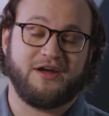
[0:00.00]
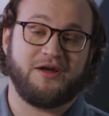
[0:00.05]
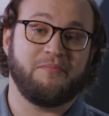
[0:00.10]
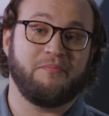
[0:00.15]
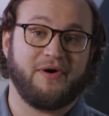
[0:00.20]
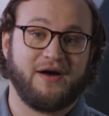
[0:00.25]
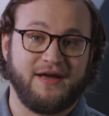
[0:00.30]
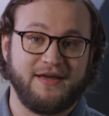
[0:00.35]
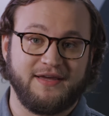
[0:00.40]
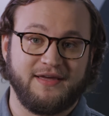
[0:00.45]
I can
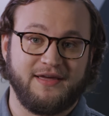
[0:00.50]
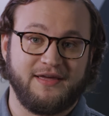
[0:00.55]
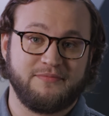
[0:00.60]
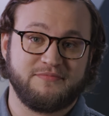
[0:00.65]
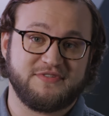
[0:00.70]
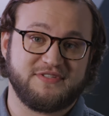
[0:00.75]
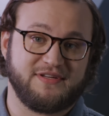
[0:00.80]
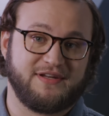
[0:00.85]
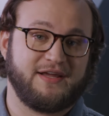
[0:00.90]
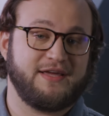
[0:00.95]
buy
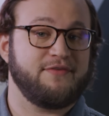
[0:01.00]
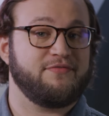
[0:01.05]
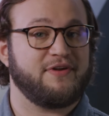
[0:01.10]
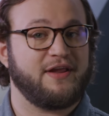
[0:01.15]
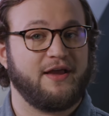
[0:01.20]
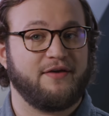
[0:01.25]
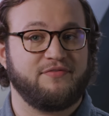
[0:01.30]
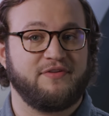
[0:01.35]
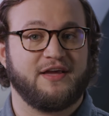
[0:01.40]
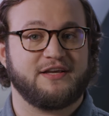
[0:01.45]
games. And I even
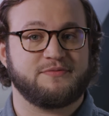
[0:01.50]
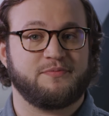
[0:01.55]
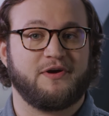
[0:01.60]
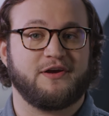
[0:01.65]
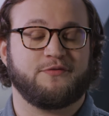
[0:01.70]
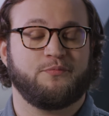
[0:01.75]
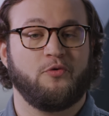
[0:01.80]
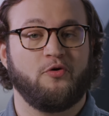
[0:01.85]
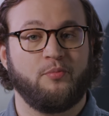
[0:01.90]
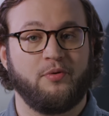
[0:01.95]
have the
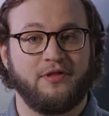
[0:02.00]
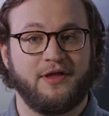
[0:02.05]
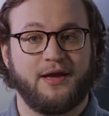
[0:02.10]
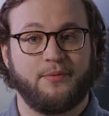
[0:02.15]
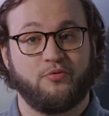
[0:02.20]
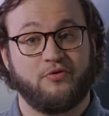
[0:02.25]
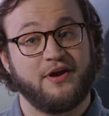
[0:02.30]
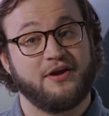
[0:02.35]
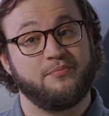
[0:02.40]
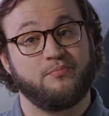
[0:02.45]
Xbox mobile
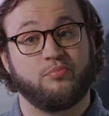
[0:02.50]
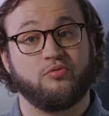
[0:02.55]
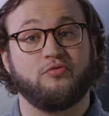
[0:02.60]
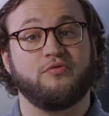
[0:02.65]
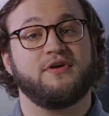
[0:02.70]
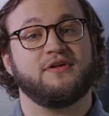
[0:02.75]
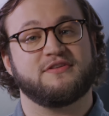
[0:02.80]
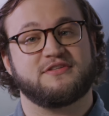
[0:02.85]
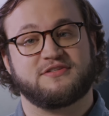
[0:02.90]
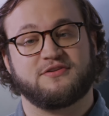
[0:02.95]
app where I can
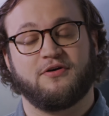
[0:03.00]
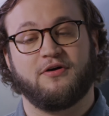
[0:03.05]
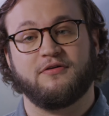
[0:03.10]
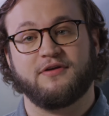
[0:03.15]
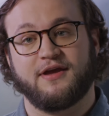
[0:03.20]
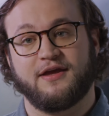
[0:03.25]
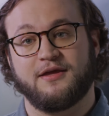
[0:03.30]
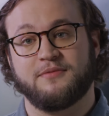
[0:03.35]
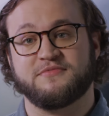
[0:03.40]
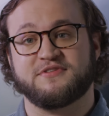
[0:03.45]
pre-install
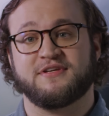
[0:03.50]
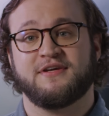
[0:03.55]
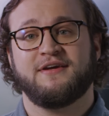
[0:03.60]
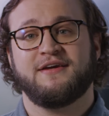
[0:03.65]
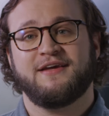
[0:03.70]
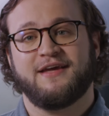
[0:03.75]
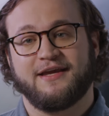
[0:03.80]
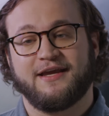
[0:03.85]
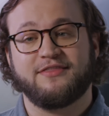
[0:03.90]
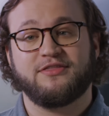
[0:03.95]
games
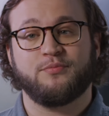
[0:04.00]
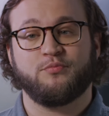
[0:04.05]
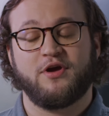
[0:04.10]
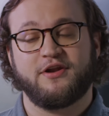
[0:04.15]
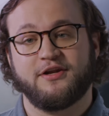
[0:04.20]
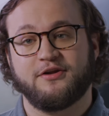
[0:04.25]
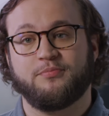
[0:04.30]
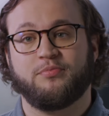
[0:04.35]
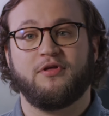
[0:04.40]
and get them ready to